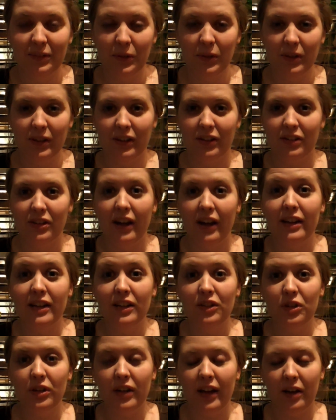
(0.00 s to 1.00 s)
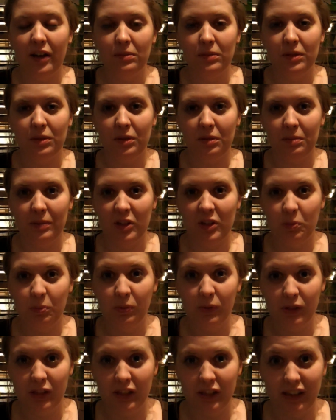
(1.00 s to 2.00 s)
course. I need you to help me with my
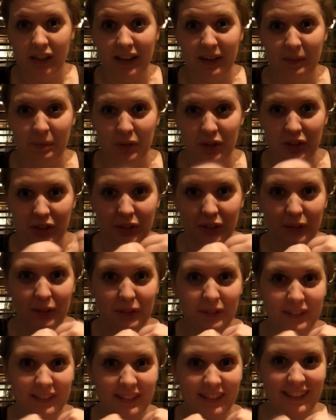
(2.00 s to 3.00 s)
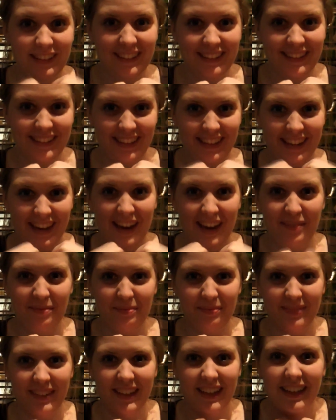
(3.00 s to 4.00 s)
spooky game too. Oh yes. Which spooky
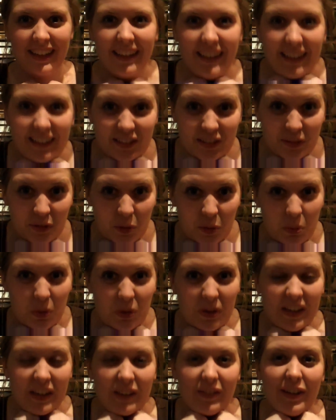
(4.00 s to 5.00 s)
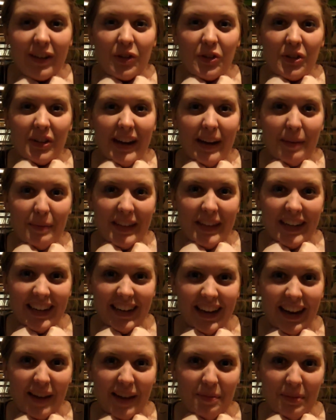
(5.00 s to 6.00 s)
game? It's a spooky adventure game that I
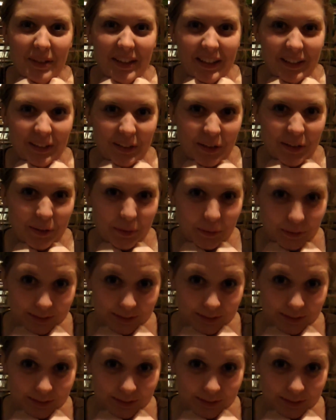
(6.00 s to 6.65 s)
can't play alone.